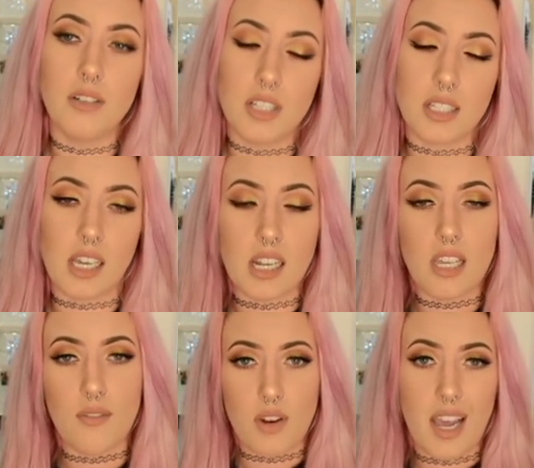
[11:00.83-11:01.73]
Just to kind of
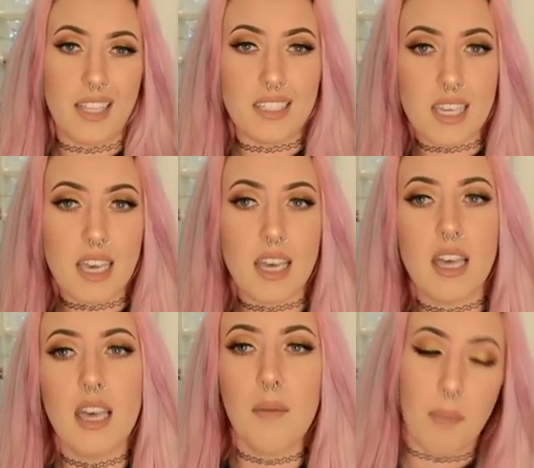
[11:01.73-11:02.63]
give you an idea,
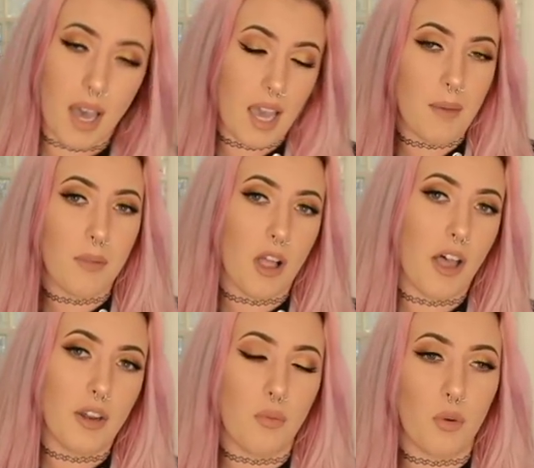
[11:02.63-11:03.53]
my blonde